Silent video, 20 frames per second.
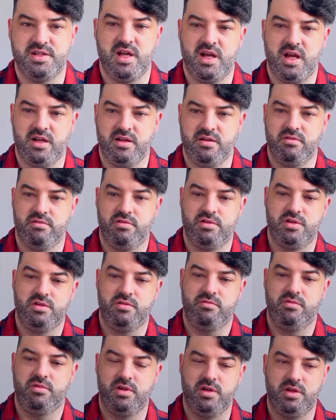and
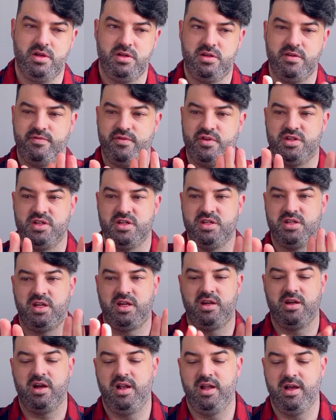differences
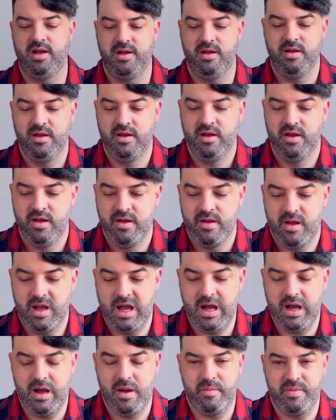in color.
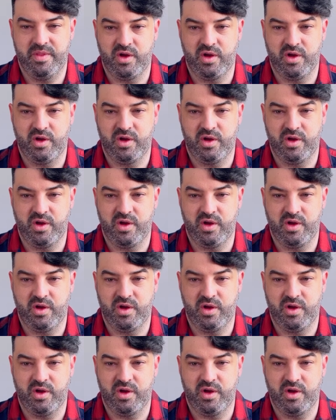The